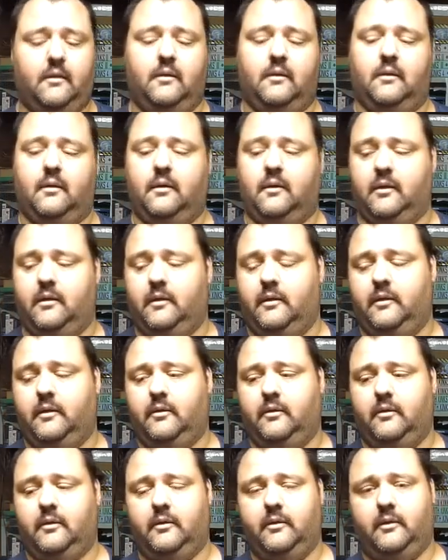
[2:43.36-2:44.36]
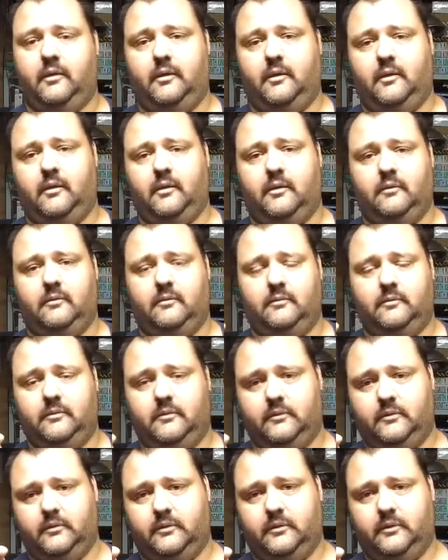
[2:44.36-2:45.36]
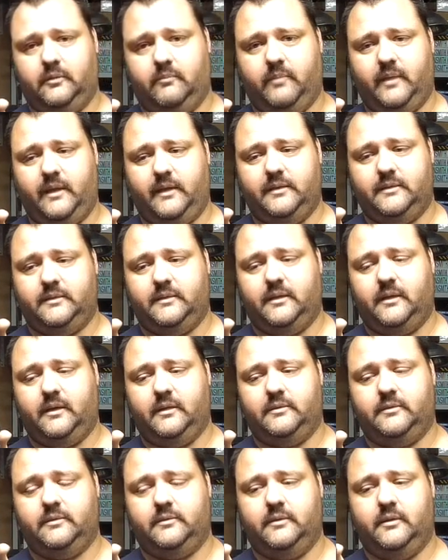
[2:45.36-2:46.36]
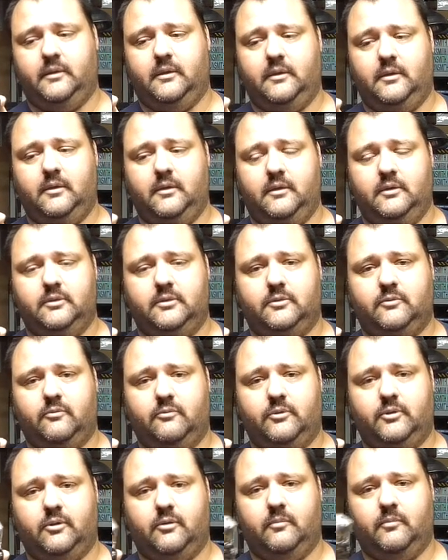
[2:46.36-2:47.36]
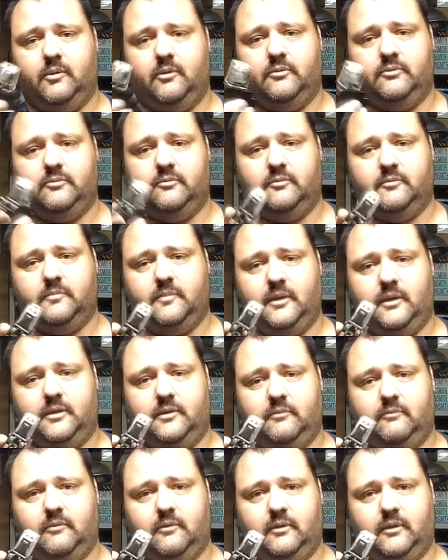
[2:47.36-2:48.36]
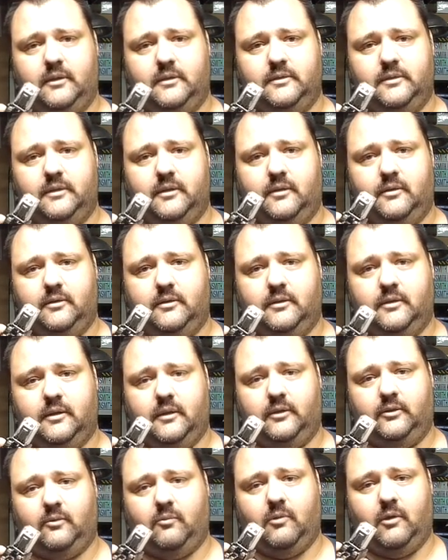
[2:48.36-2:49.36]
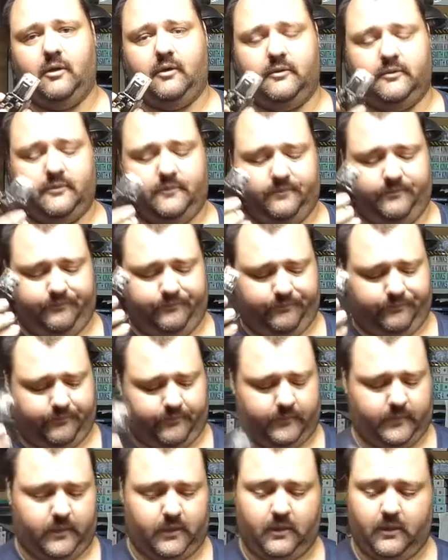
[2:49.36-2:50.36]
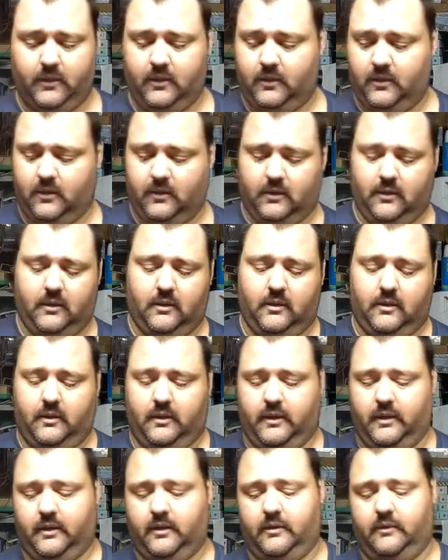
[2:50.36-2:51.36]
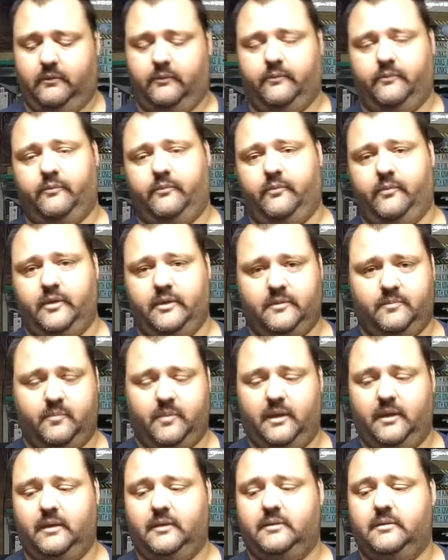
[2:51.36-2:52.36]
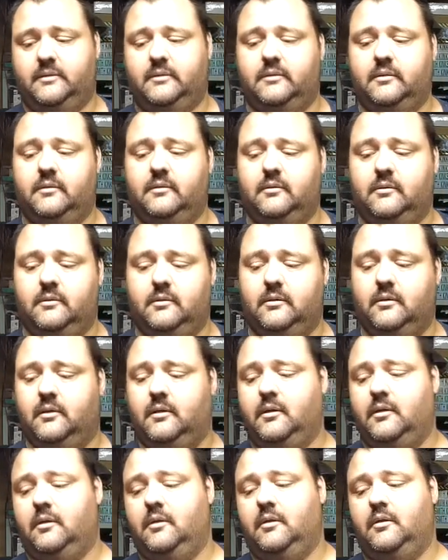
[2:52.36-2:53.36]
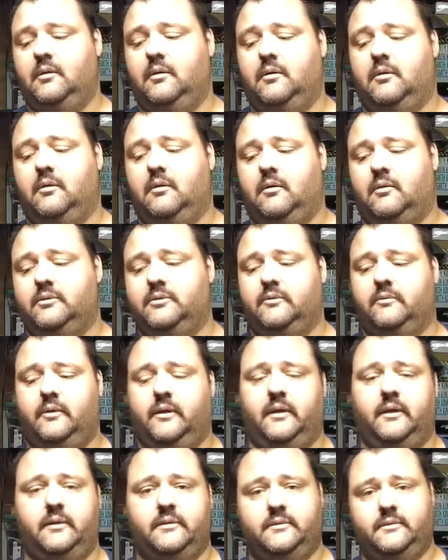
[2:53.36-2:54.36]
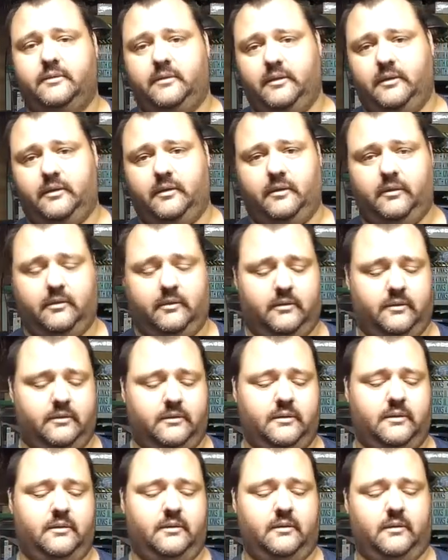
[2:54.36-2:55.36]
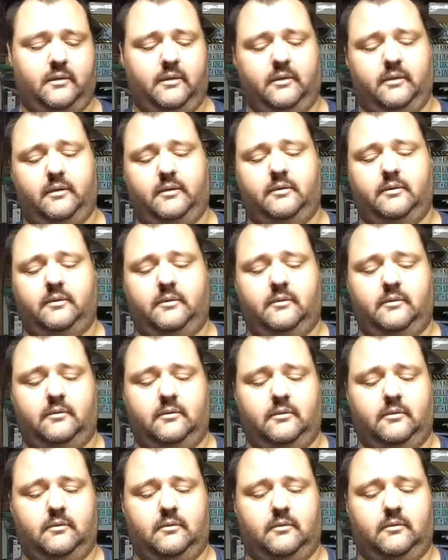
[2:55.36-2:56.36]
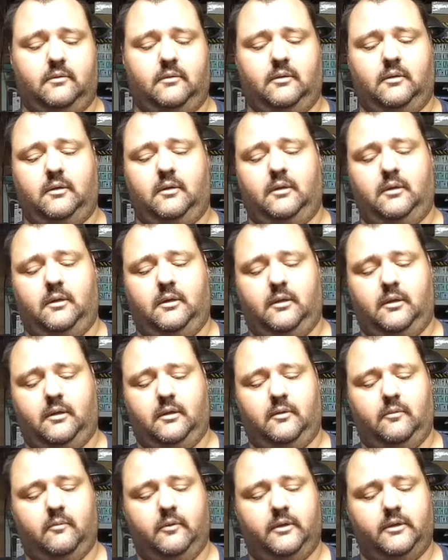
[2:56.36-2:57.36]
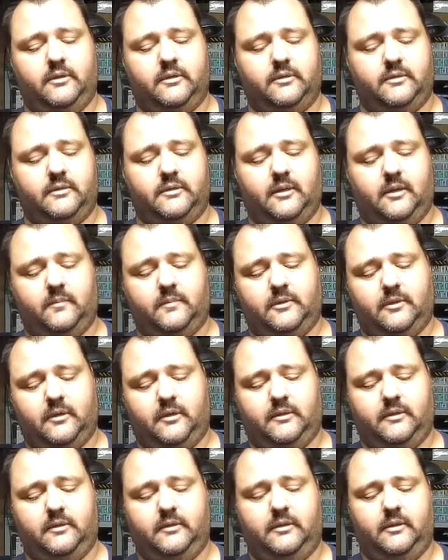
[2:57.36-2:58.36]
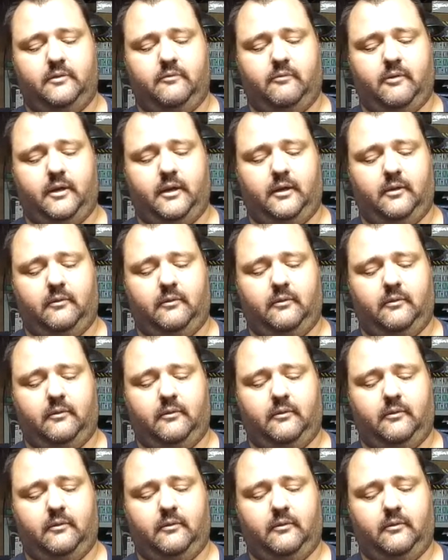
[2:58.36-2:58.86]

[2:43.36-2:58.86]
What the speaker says: And on the base, it has screw terminals, which makes it really easy to connect the wires. Now, this base also has the DIN connection, which snaps onto DIN rail.